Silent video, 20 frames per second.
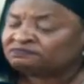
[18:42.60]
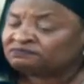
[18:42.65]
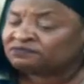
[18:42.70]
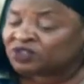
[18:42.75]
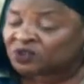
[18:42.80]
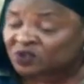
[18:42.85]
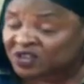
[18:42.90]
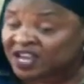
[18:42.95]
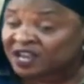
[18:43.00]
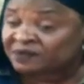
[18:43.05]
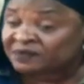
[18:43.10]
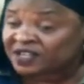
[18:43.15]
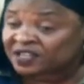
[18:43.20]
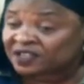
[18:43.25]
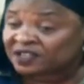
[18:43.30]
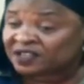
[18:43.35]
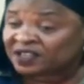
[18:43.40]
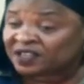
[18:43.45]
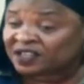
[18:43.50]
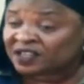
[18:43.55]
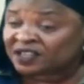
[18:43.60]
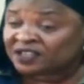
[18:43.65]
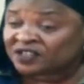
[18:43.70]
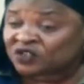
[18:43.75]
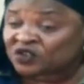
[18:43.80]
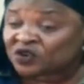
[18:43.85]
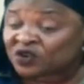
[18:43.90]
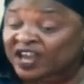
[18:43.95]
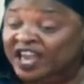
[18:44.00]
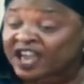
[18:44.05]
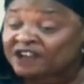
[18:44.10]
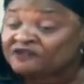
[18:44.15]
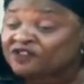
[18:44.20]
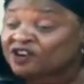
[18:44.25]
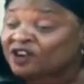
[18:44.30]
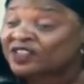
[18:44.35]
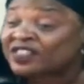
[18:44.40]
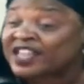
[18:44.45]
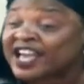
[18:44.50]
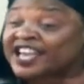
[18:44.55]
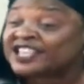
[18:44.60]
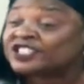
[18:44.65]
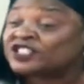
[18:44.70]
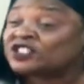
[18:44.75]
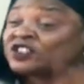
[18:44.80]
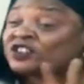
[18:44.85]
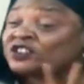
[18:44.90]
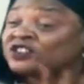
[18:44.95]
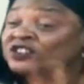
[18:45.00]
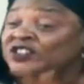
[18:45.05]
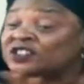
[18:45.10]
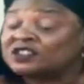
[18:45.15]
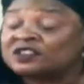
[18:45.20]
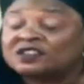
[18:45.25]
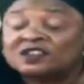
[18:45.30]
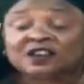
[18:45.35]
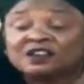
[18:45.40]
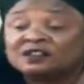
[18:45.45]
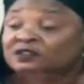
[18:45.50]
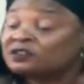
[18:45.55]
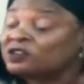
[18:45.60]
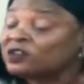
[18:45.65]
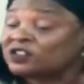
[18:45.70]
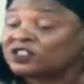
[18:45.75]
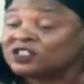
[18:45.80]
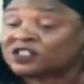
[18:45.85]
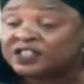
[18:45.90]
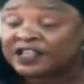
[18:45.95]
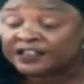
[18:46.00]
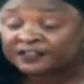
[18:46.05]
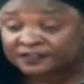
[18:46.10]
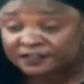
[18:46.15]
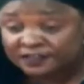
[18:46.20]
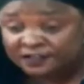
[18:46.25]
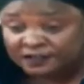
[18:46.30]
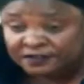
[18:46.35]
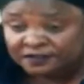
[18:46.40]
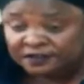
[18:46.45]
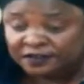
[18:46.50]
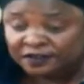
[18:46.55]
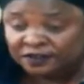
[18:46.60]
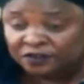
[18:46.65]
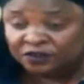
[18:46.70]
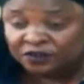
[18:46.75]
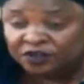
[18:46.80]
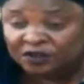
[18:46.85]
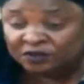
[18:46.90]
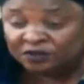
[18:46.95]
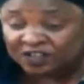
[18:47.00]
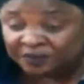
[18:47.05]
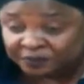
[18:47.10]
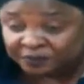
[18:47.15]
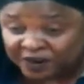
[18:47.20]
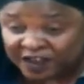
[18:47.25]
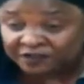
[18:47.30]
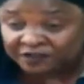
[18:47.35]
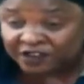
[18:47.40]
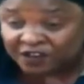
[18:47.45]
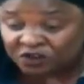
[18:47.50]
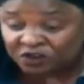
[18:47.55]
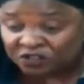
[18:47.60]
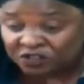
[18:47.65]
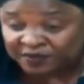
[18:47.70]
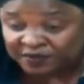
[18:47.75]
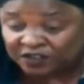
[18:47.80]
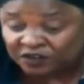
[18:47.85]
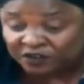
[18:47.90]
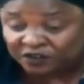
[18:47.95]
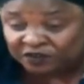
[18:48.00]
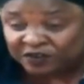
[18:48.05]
You hear me? So every other excuse is nonsense. You don't deprive your husband of